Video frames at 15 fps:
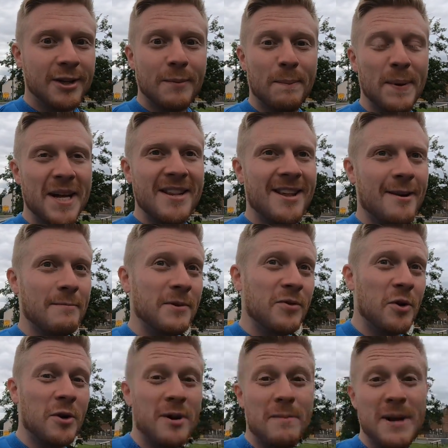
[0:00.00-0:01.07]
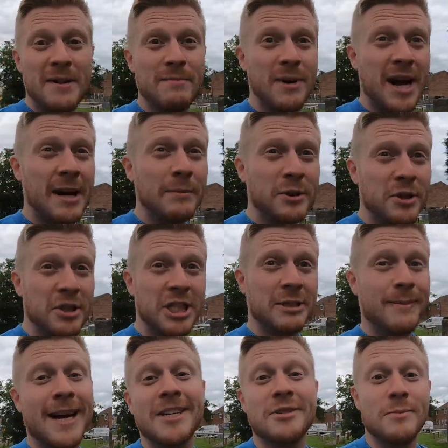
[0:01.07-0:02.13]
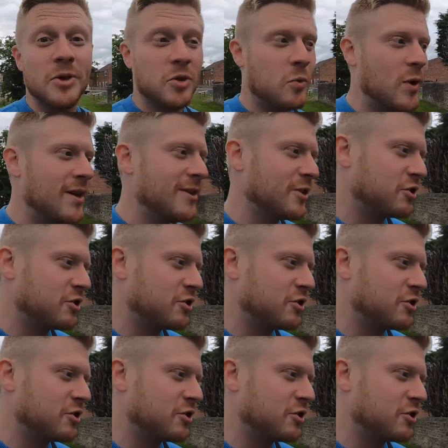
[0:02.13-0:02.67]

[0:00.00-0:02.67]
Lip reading: to beat them, and not only beat them but absolutely smash them, and to win